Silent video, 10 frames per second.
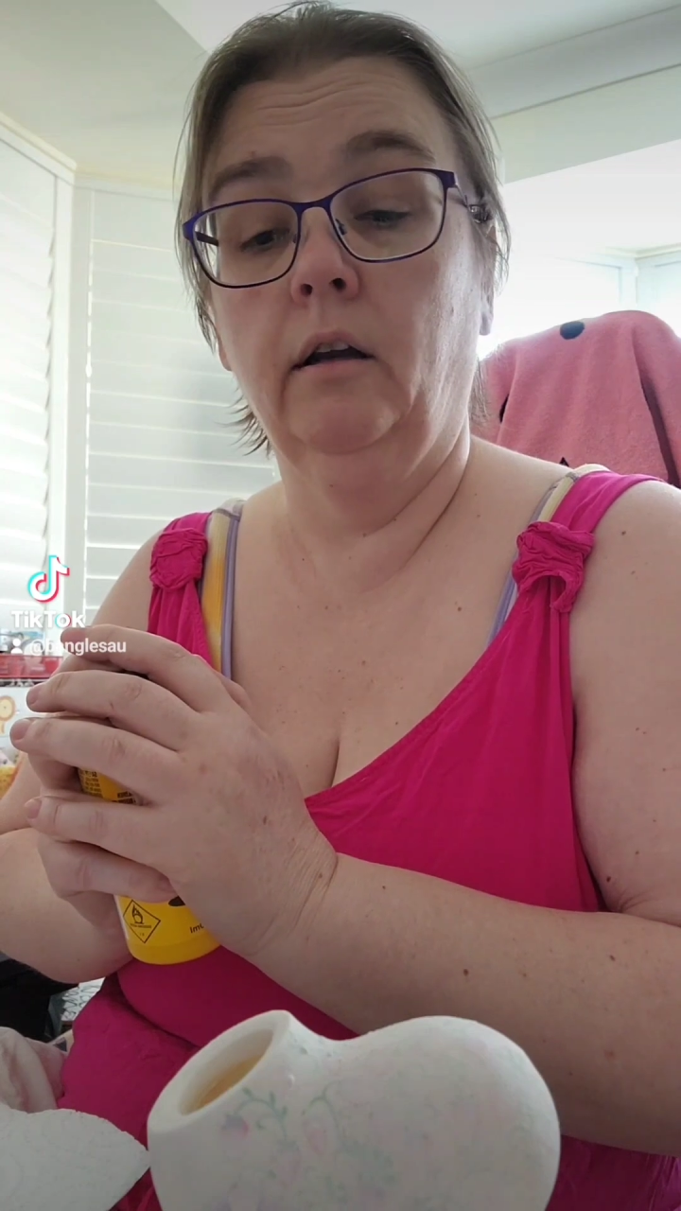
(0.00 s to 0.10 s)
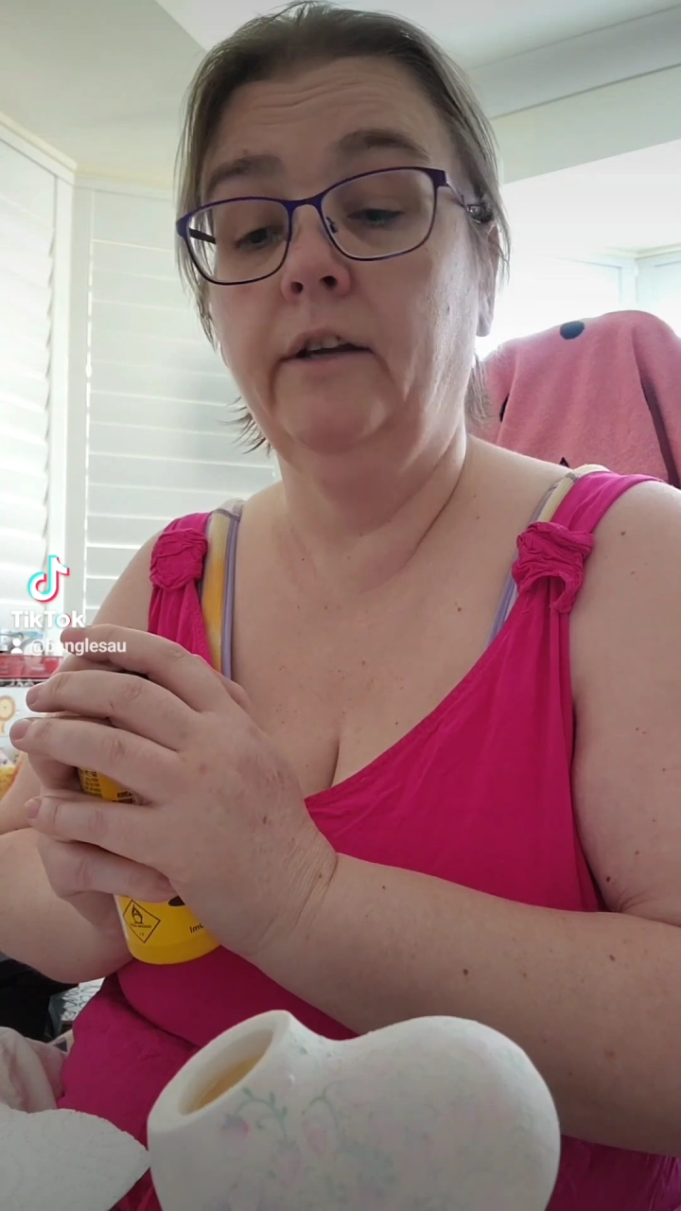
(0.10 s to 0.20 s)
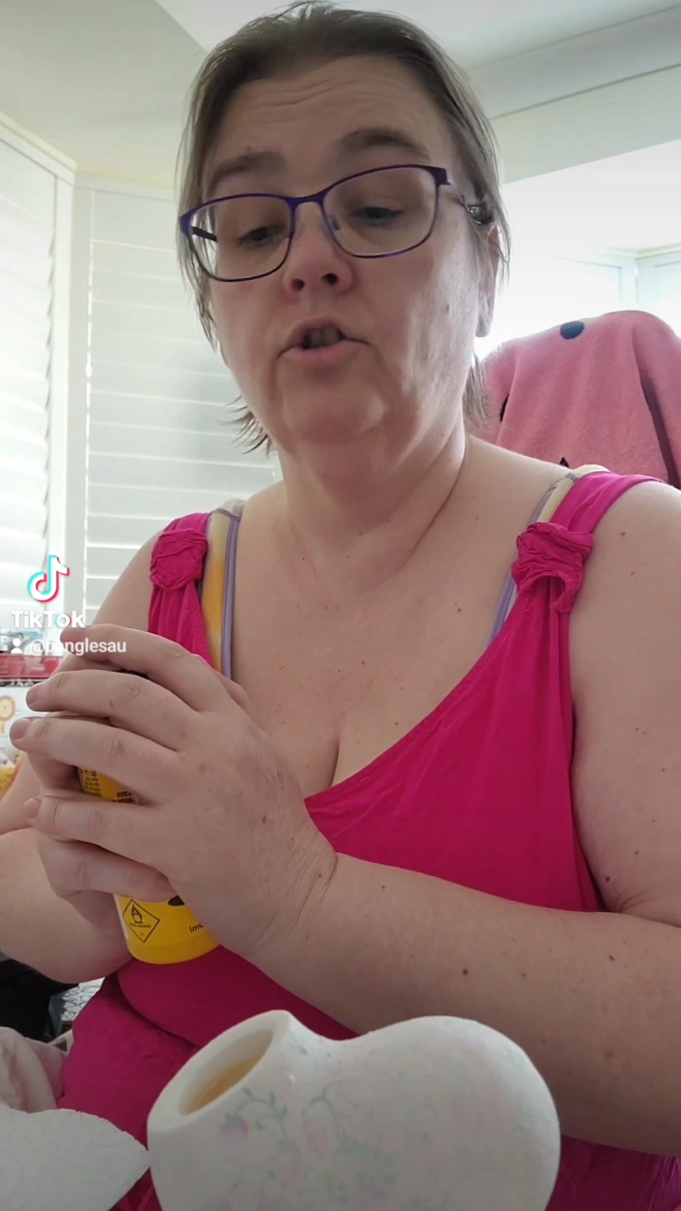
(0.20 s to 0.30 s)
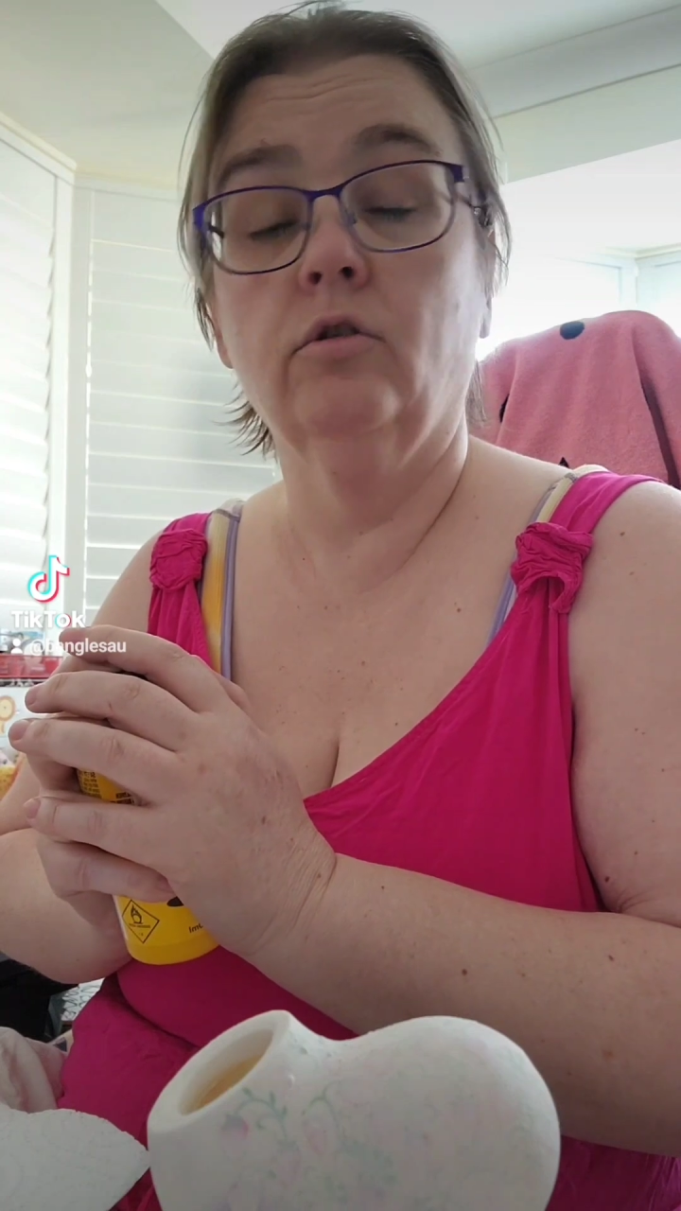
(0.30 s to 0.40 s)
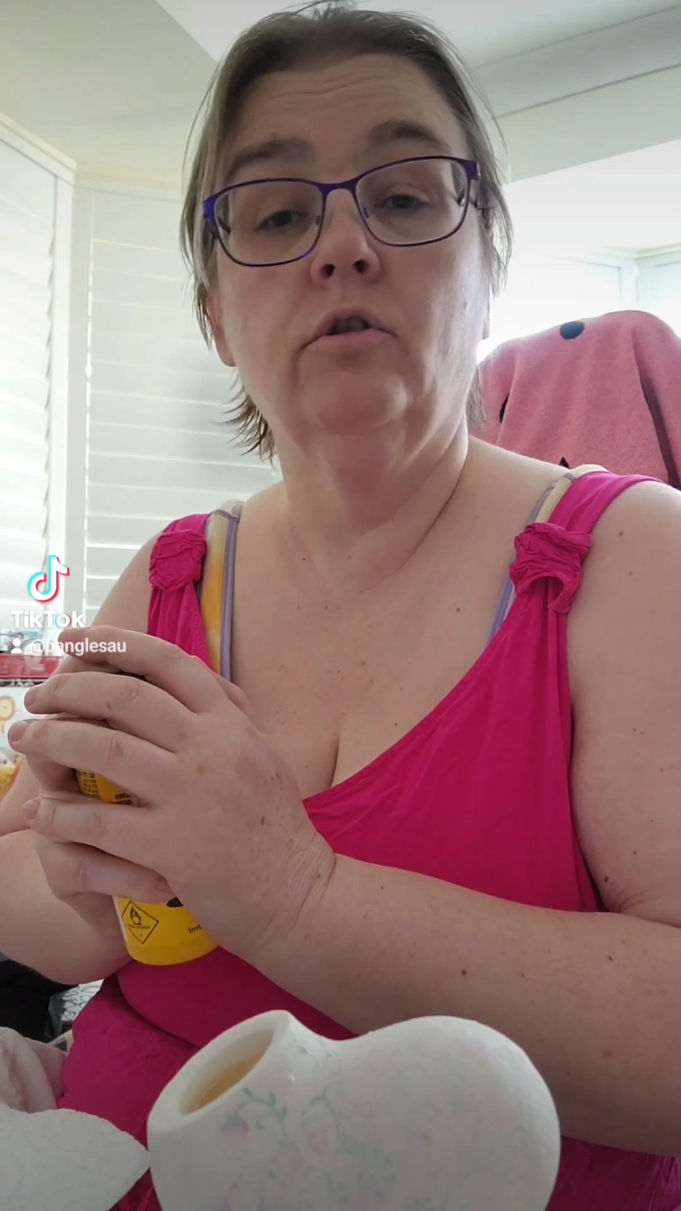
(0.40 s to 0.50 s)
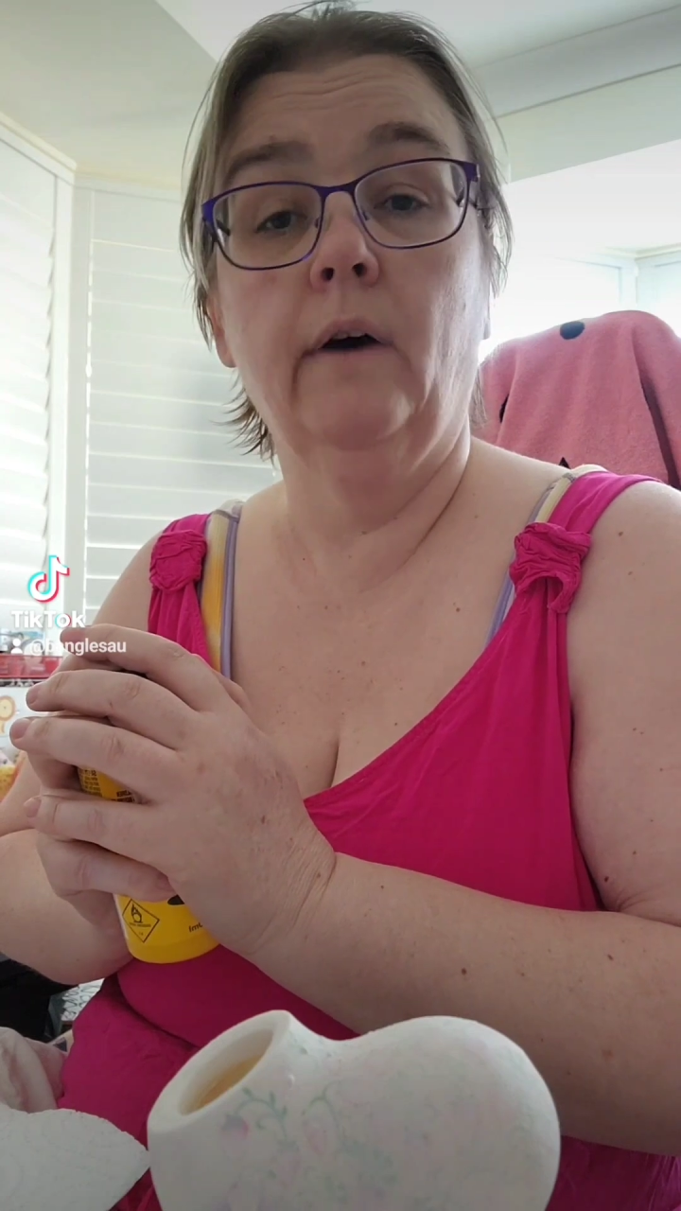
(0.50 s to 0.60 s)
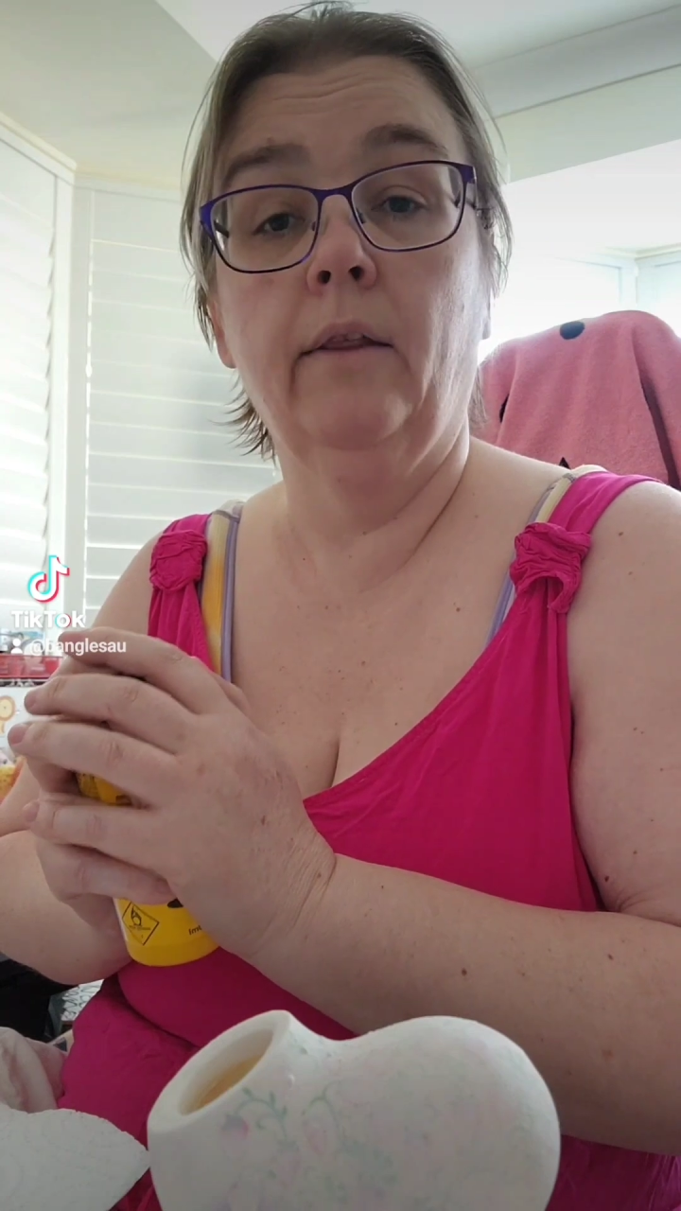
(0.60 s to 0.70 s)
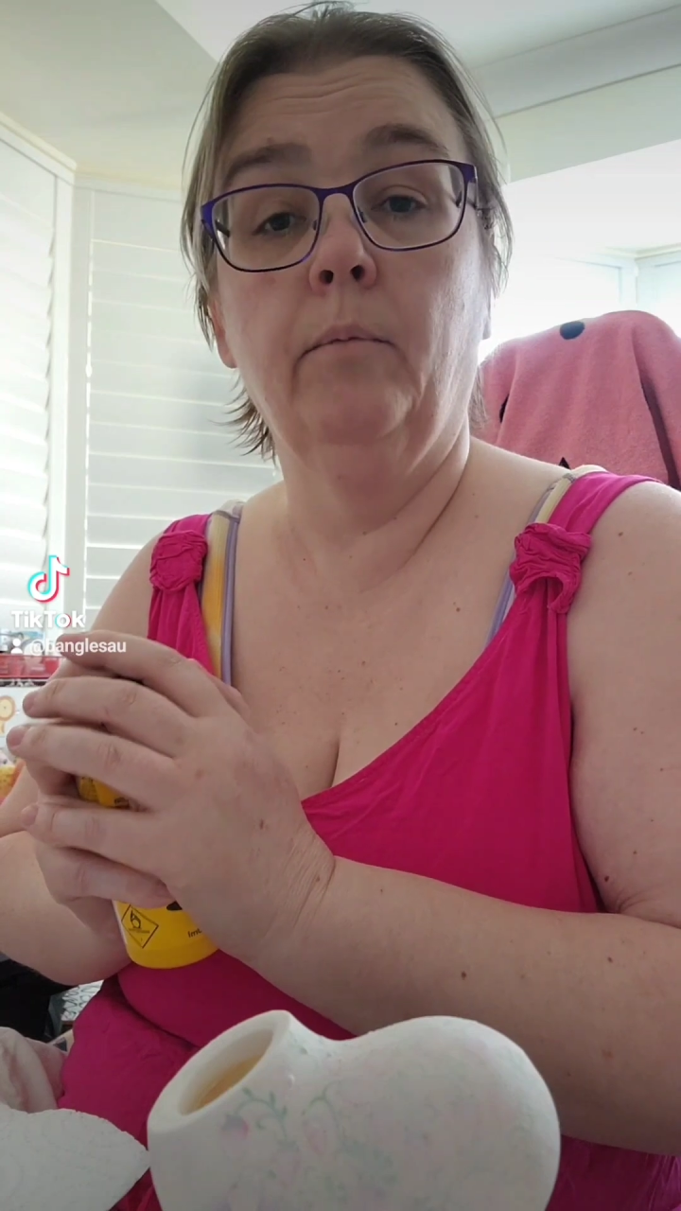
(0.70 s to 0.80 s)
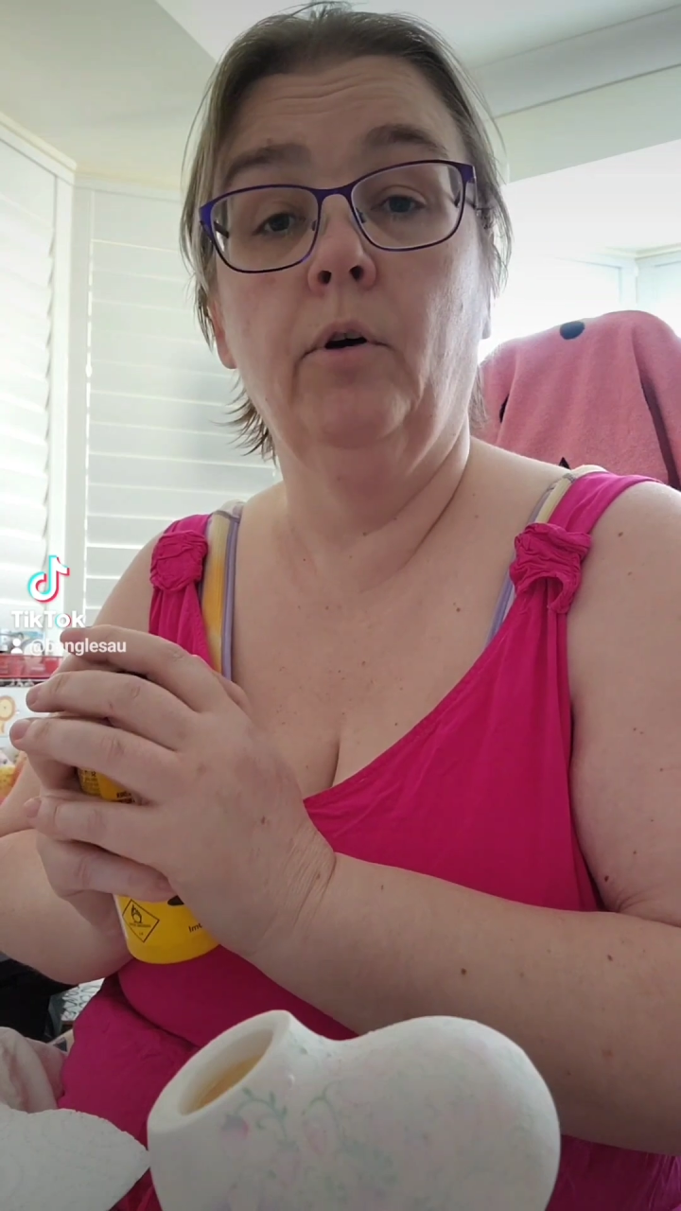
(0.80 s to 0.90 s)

leach onto other